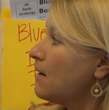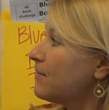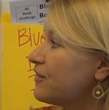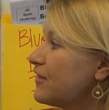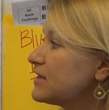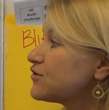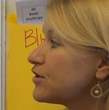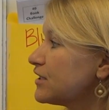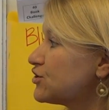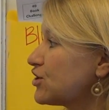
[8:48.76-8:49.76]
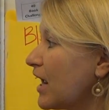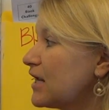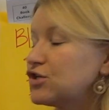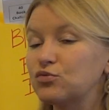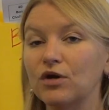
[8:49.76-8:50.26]
But things are going to
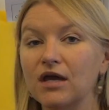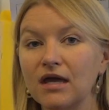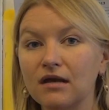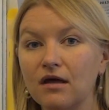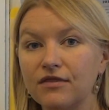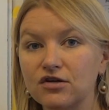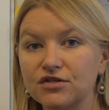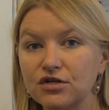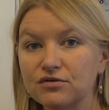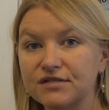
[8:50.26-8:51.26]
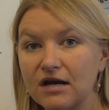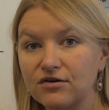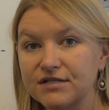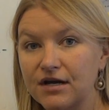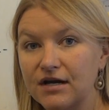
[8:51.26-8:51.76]
change when there's a new
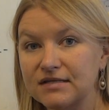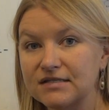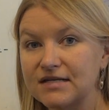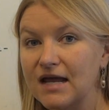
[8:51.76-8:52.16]
Secretary of